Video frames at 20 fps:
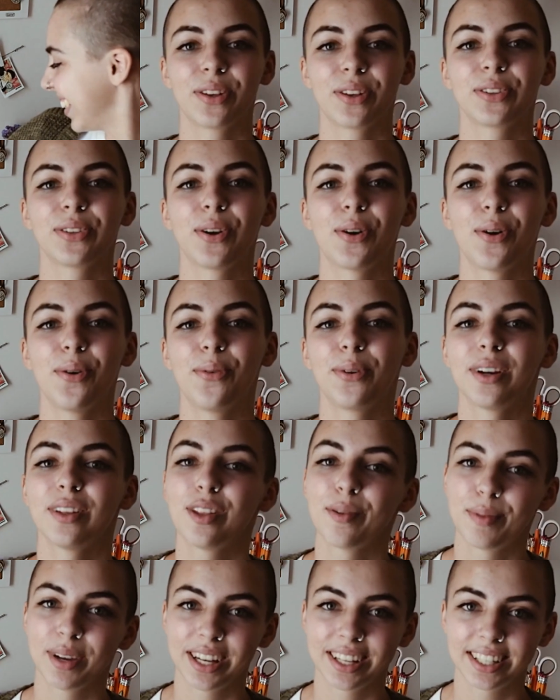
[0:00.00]
So one of
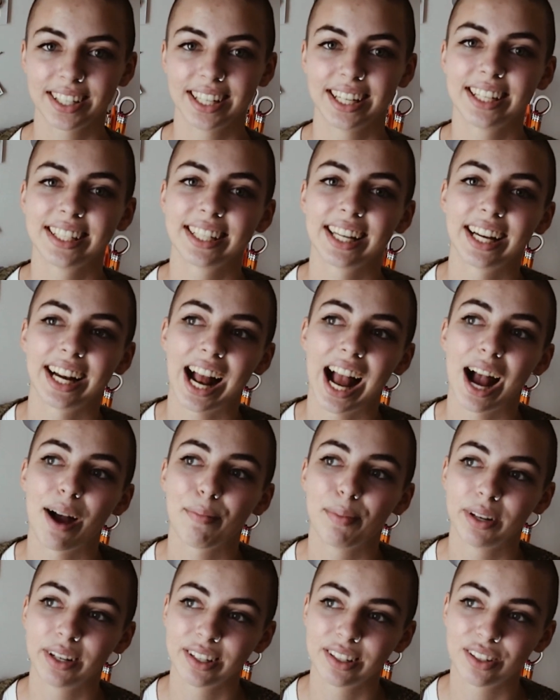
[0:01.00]
the biggest things that happened